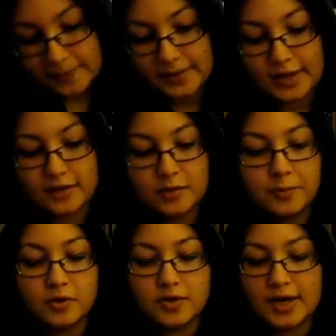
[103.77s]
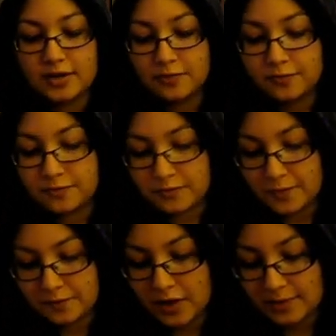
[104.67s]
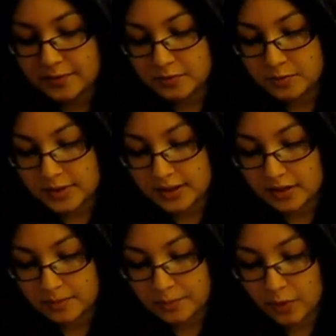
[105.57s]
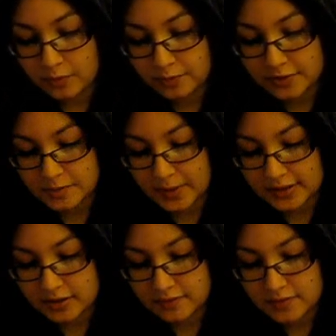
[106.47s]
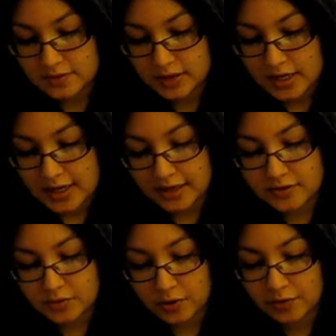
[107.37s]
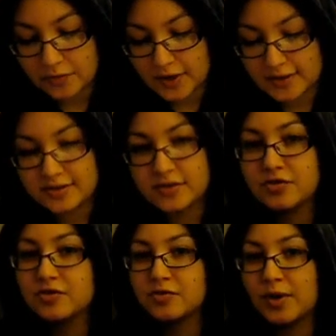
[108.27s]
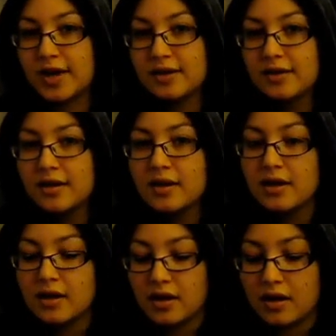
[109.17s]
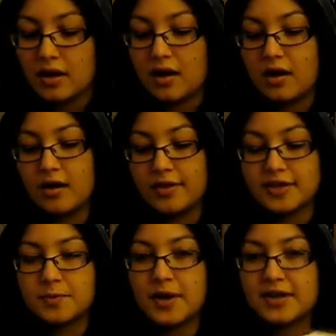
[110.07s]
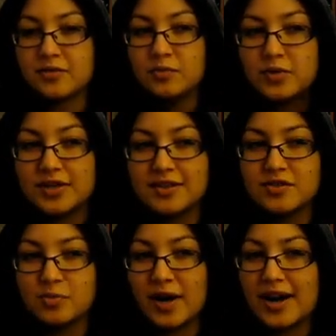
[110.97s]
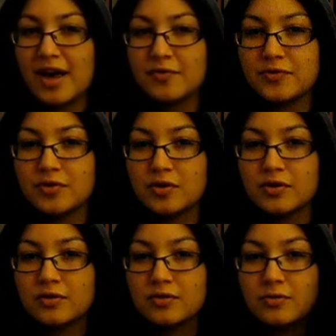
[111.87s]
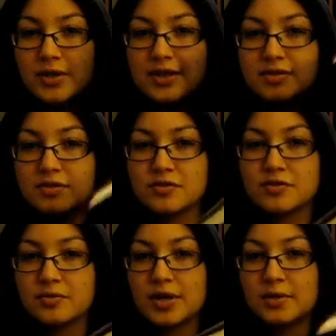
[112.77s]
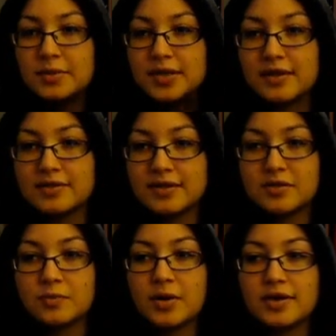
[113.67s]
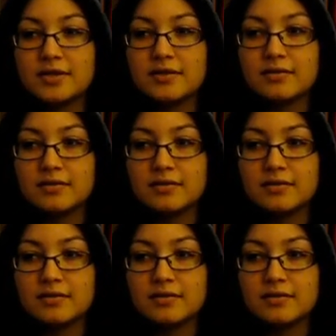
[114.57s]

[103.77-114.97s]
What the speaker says: and the book kind of flip-flops between both perspectives. It's sort of like Sisters Red. That's why I didn't read this right after reading Sisters Red, because I didn't want to,